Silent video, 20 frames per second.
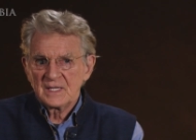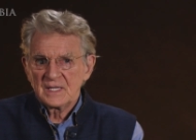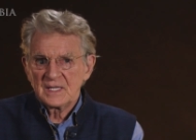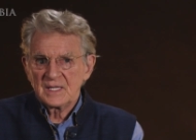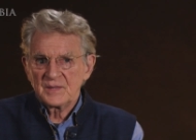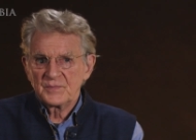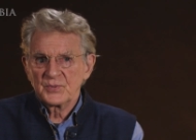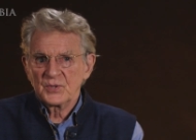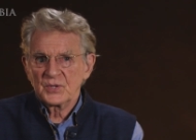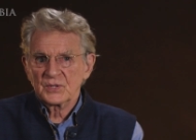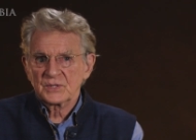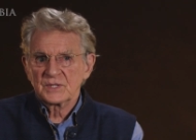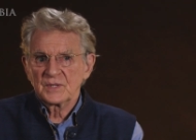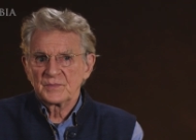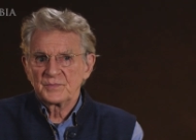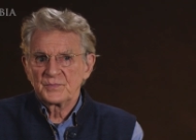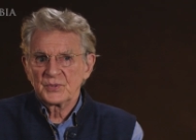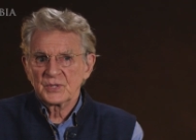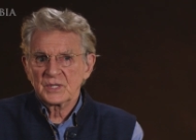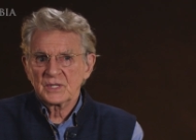He brought the
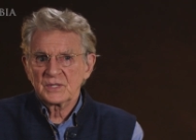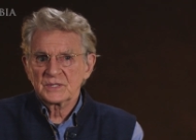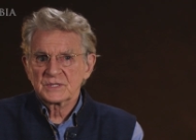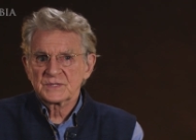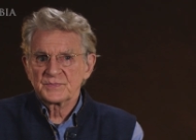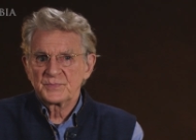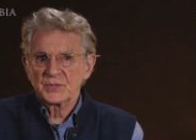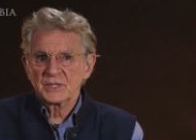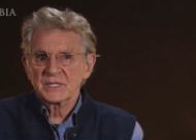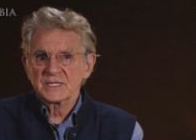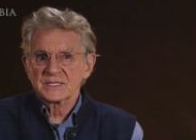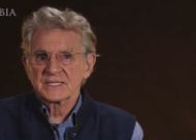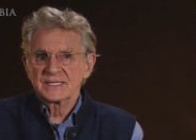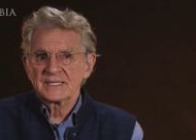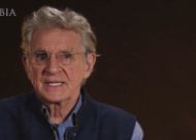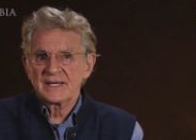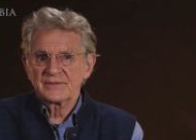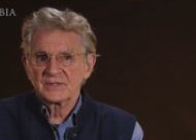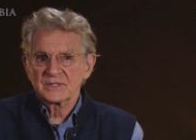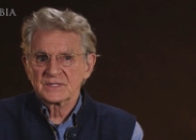Buddhist, Buddhist
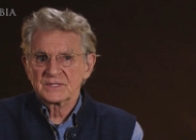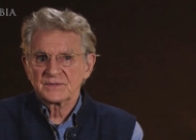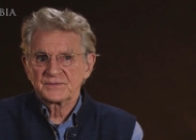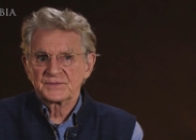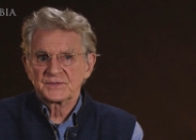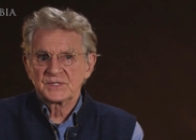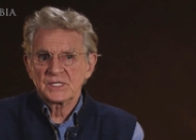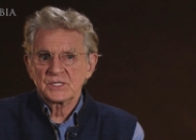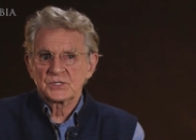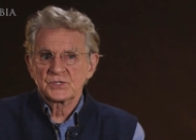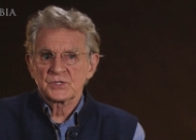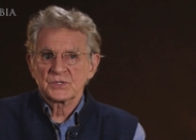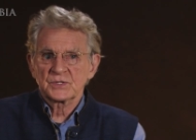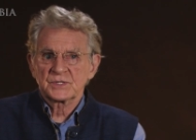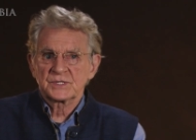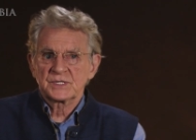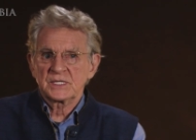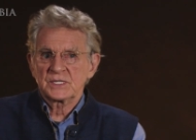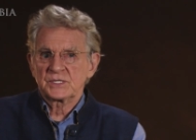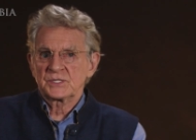levels of teacher,
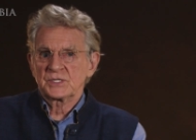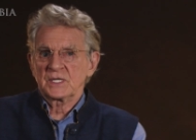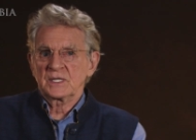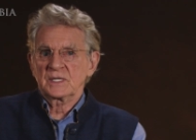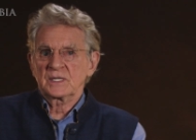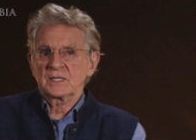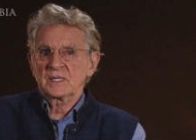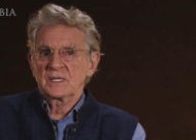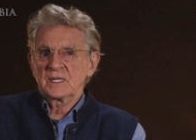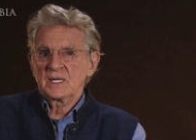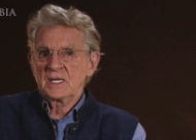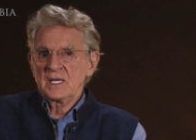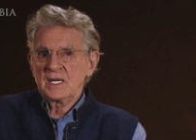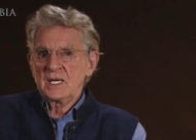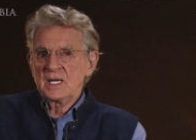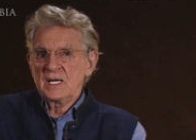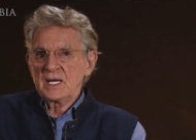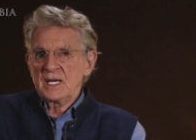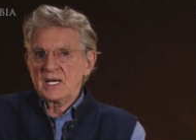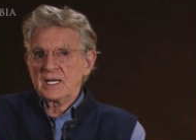teaching,
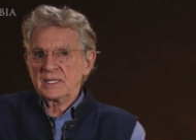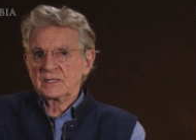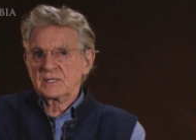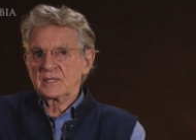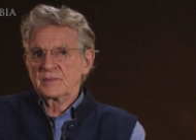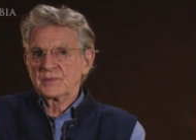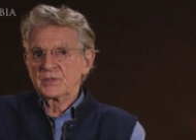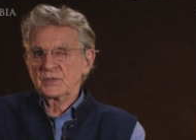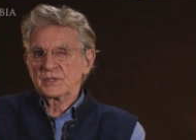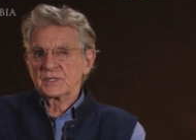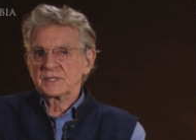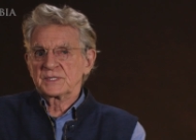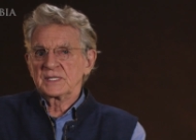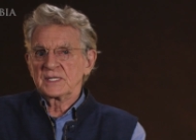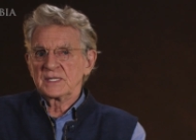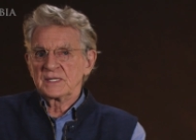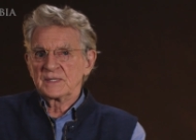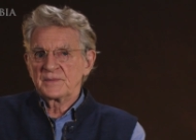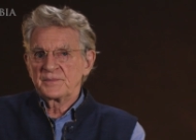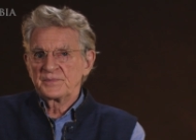and
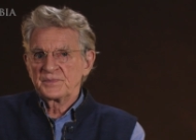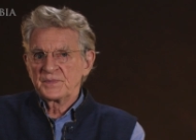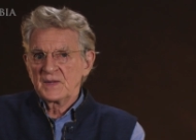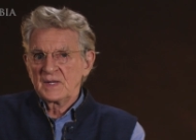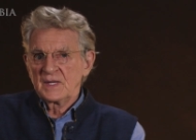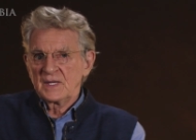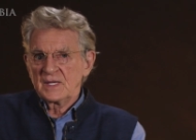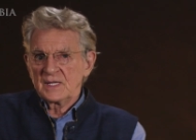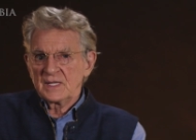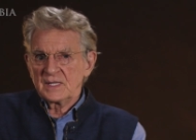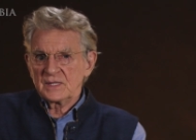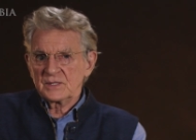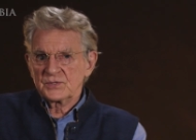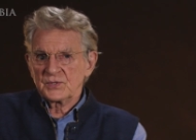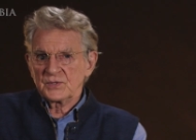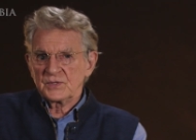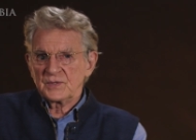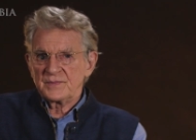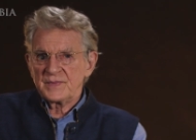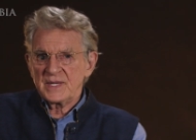community
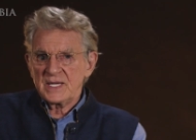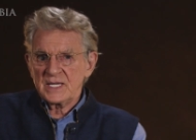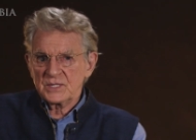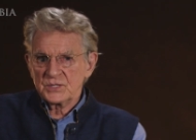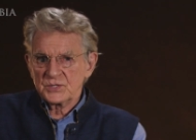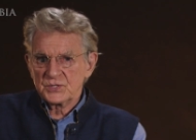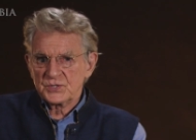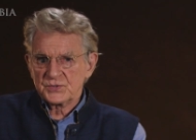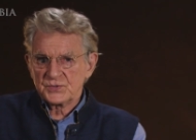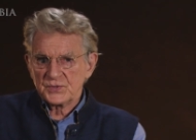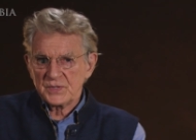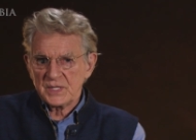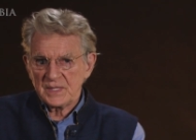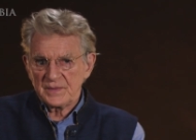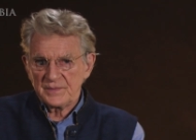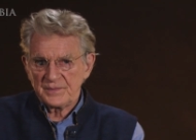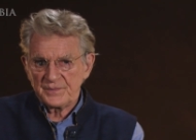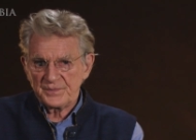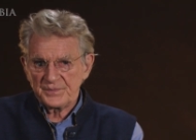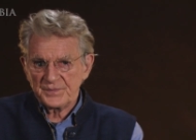into the
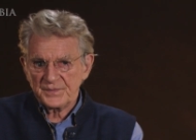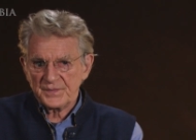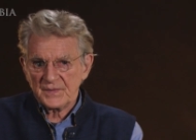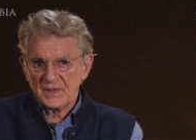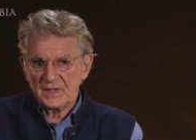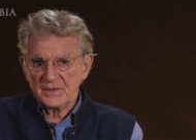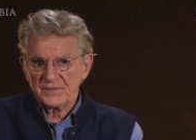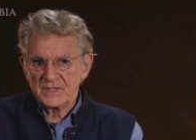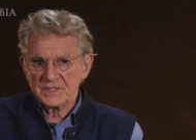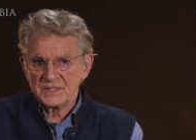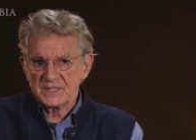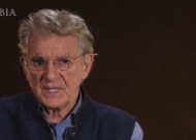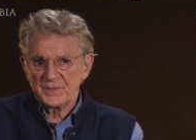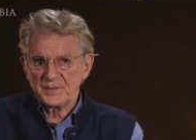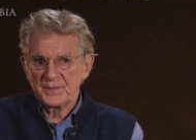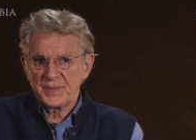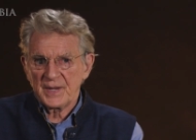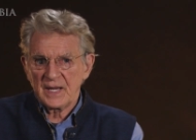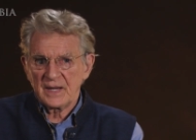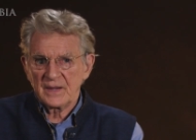mainstream of his
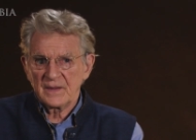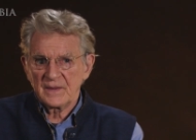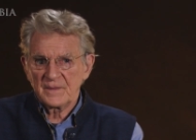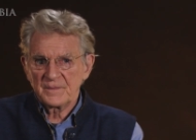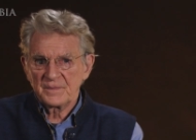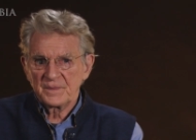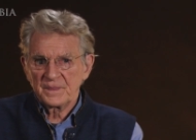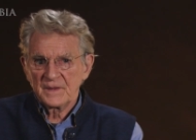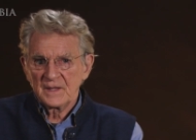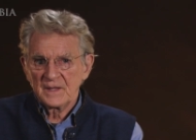empire.